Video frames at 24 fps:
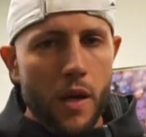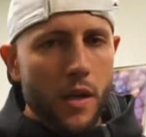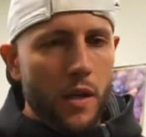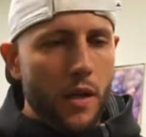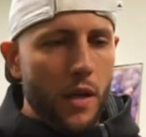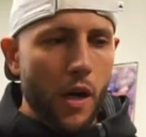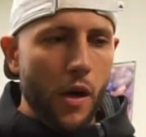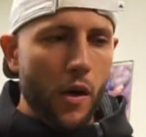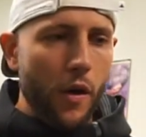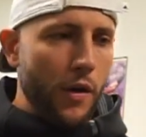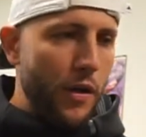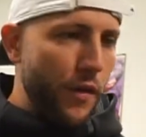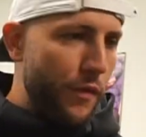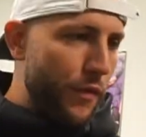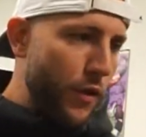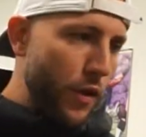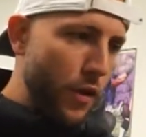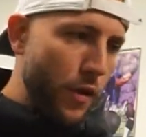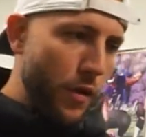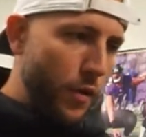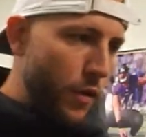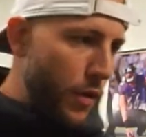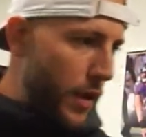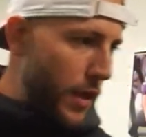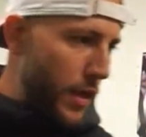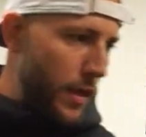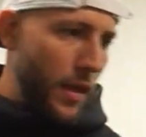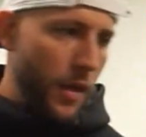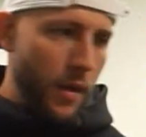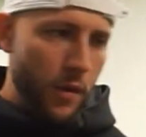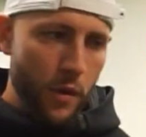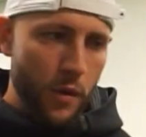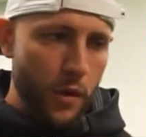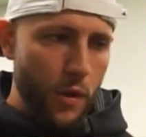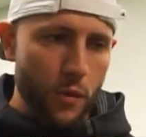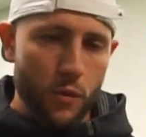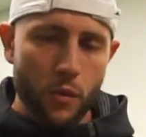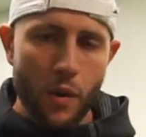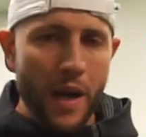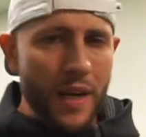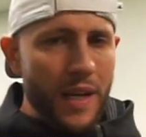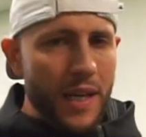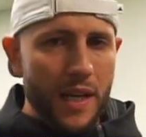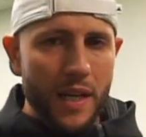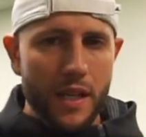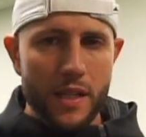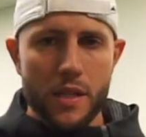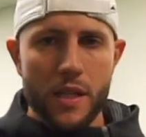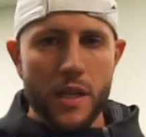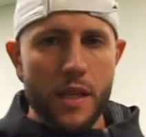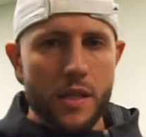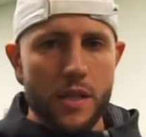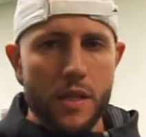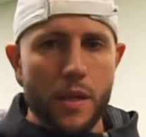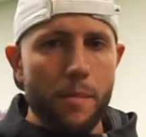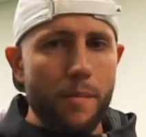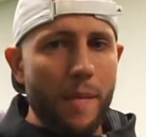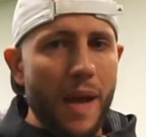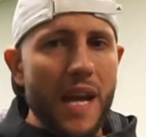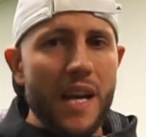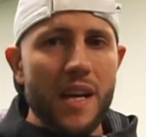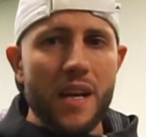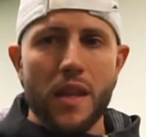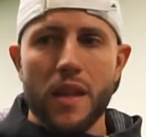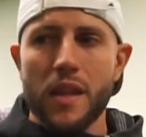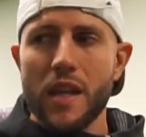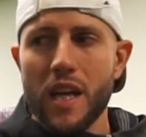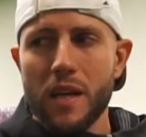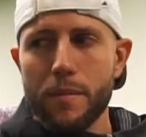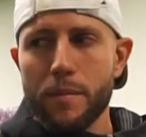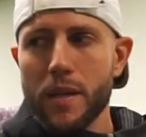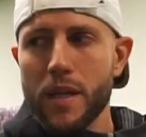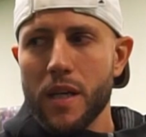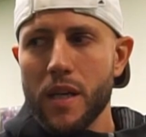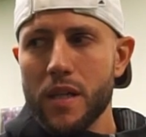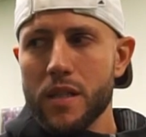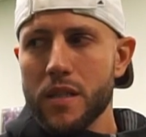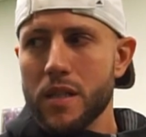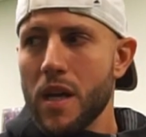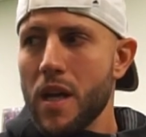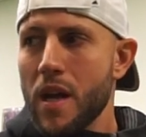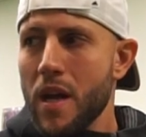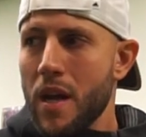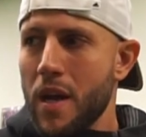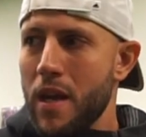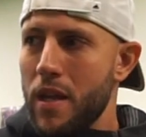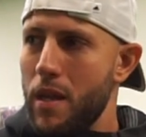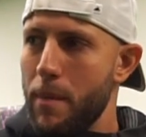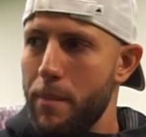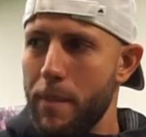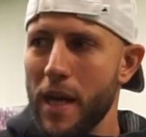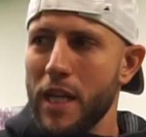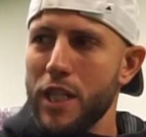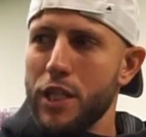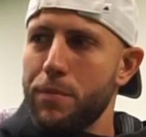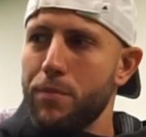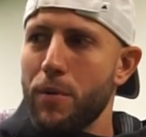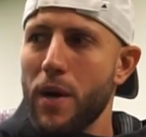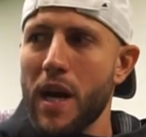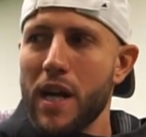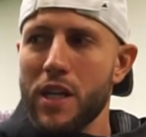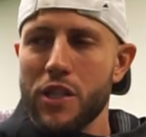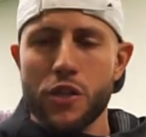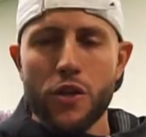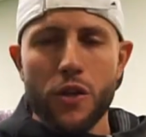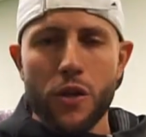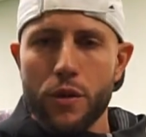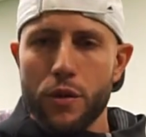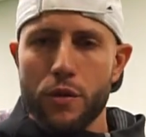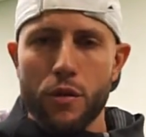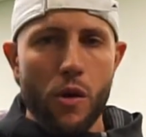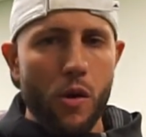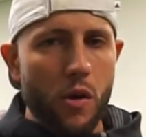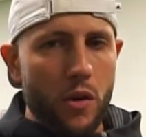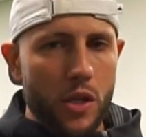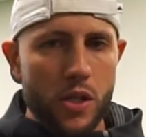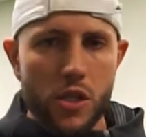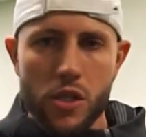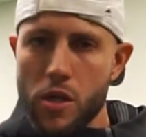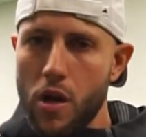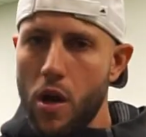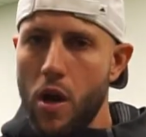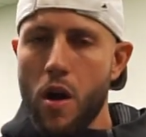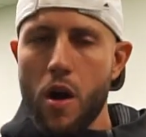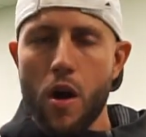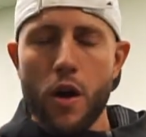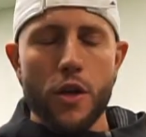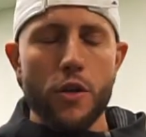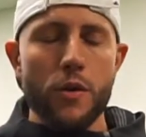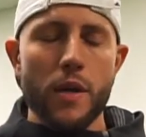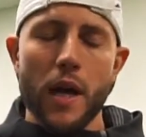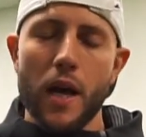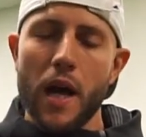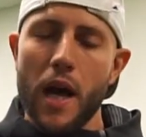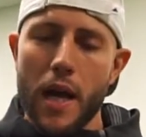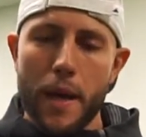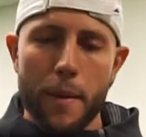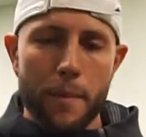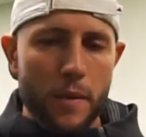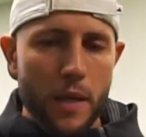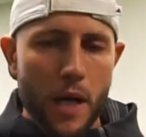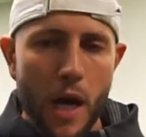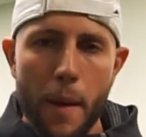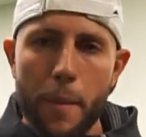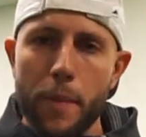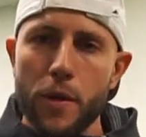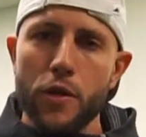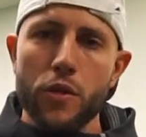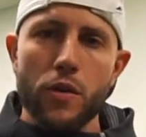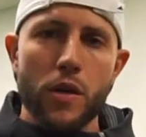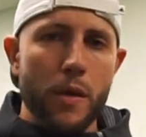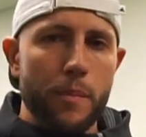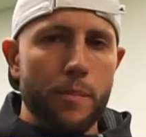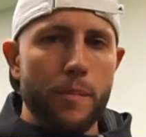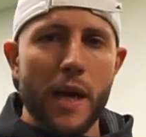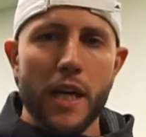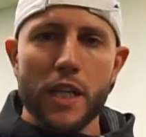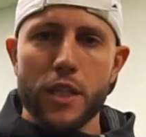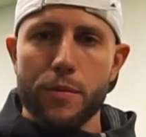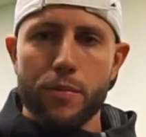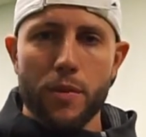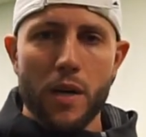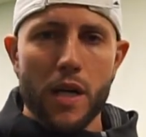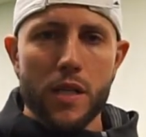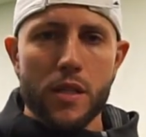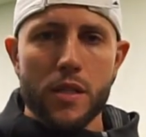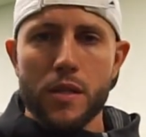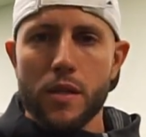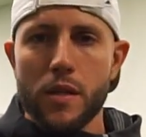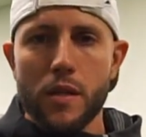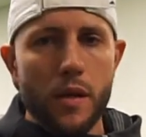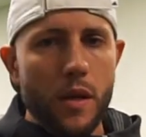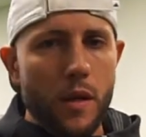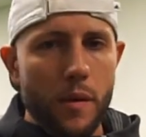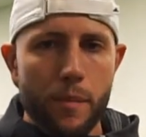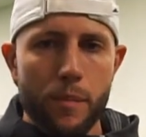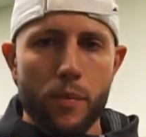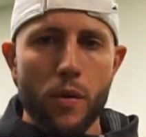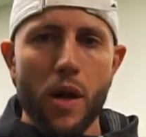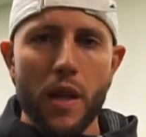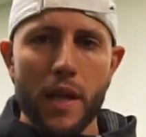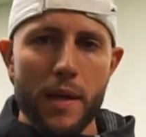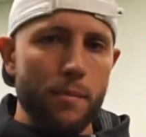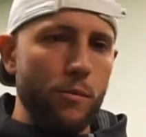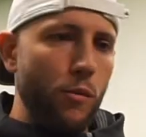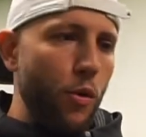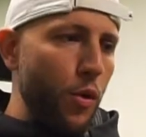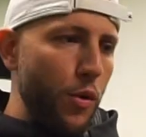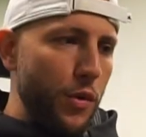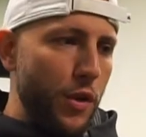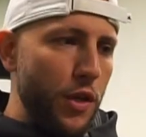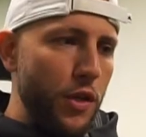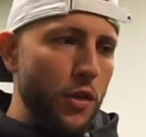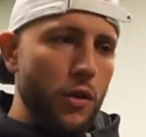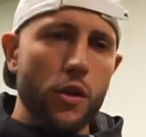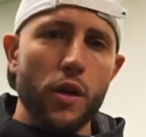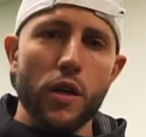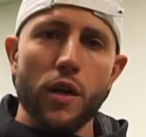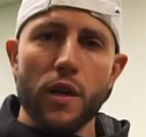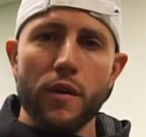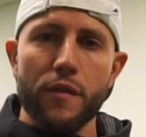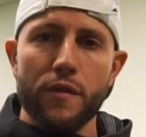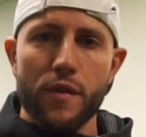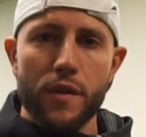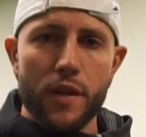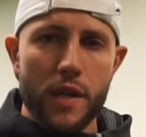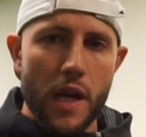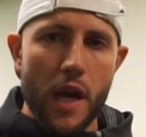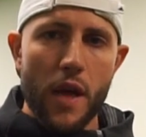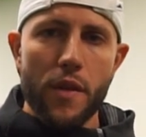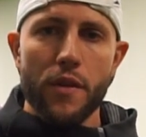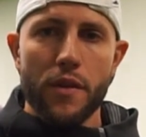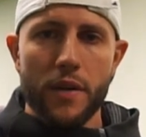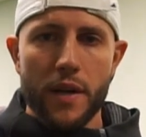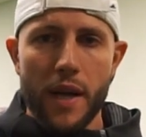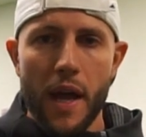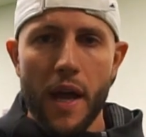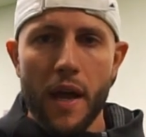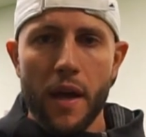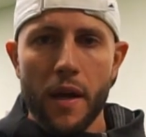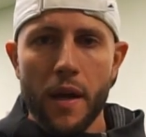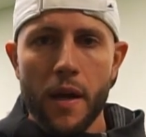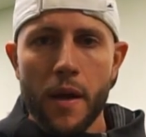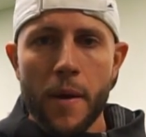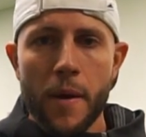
The running is the main thing, because the bench press, you can throw on a song, you get hyped up, and you can bench press probably more than you could have the other day.